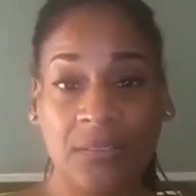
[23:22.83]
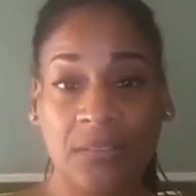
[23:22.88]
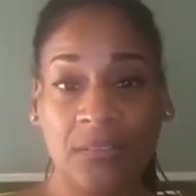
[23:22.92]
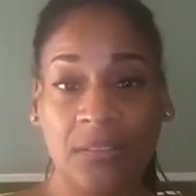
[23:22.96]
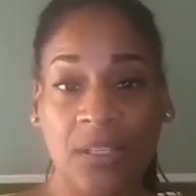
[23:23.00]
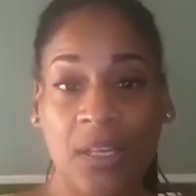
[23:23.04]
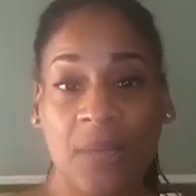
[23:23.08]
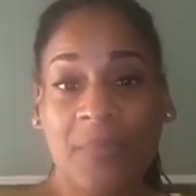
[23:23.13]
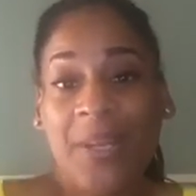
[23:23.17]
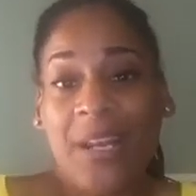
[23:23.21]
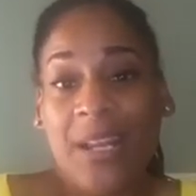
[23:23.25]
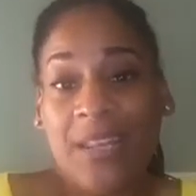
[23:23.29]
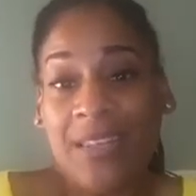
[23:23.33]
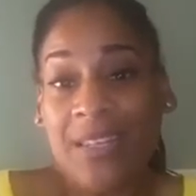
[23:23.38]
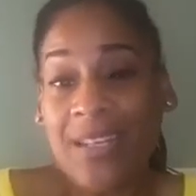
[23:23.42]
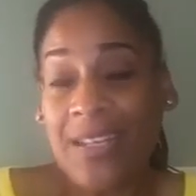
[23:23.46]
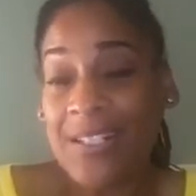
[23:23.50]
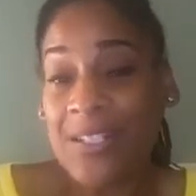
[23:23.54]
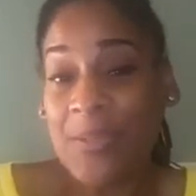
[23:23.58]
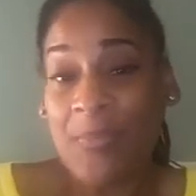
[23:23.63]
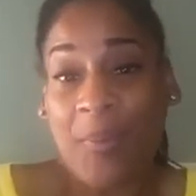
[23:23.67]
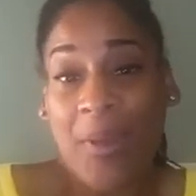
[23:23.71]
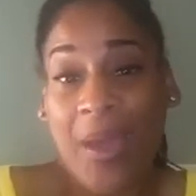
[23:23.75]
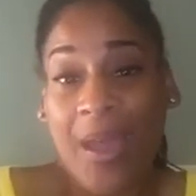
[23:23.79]
I mean, I think
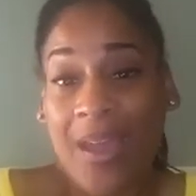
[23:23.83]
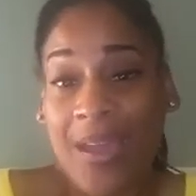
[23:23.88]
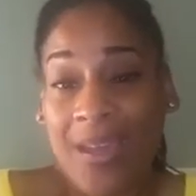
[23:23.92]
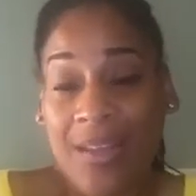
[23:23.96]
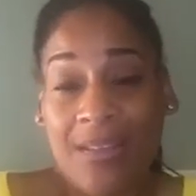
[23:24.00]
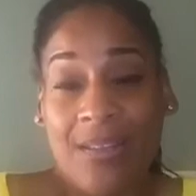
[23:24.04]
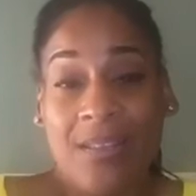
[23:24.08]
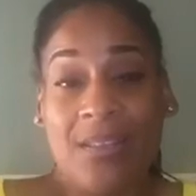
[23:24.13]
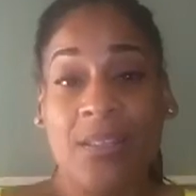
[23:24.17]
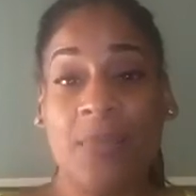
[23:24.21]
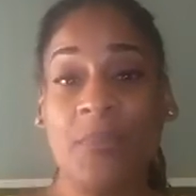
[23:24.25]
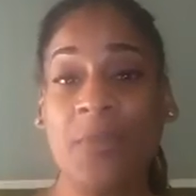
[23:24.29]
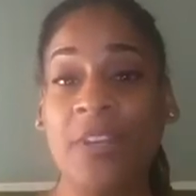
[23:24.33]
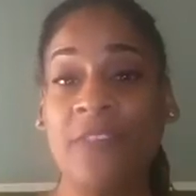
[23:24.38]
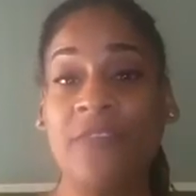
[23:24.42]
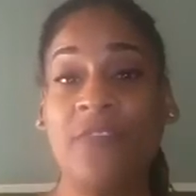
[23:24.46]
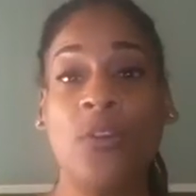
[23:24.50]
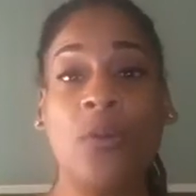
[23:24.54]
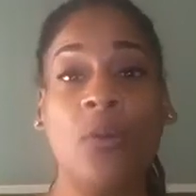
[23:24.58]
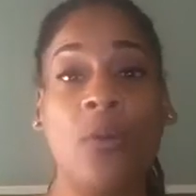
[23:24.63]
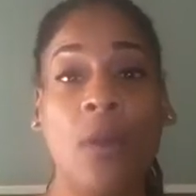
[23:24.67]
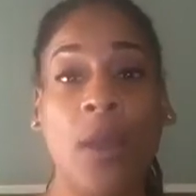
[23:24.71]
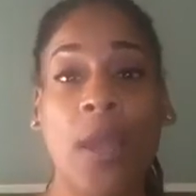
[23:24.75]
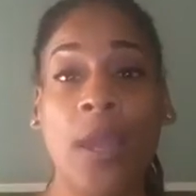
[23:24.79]
it depends. I mean, if
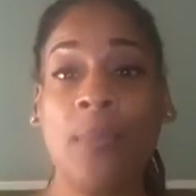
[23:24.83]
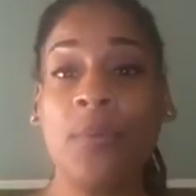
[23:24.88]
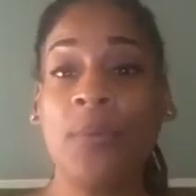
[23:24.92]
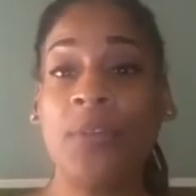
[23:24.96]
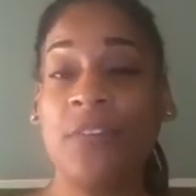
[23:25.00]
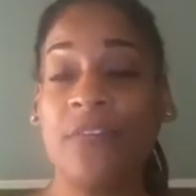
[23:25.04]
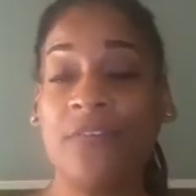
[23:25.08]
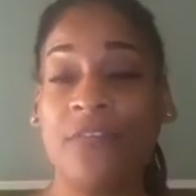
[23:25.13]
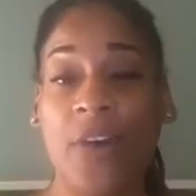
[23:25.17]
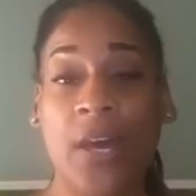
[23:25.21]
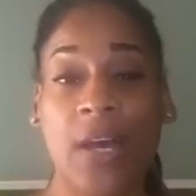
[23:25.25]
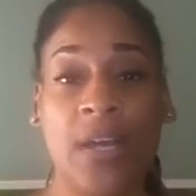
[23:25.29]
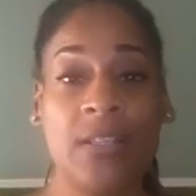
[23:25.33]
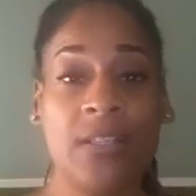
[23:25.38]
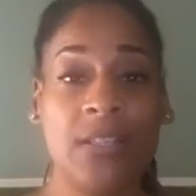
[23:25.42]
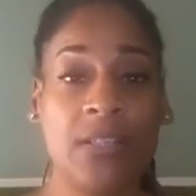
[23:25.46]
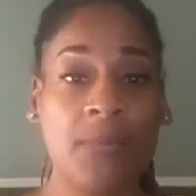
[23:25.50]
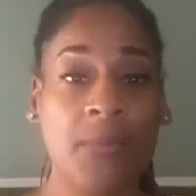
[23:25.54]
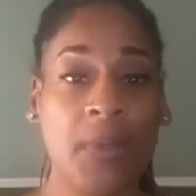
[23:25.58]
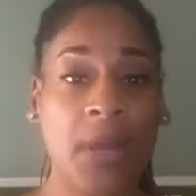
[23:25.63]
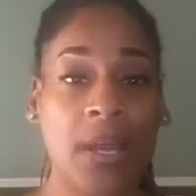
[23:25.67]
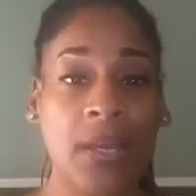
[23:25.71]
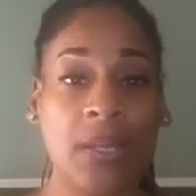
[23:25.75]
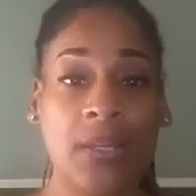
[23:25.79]
you're able to find
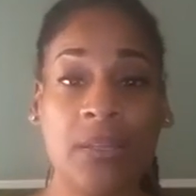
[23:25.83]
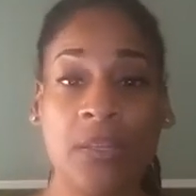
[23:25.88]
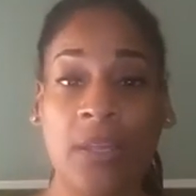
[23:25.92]
somebody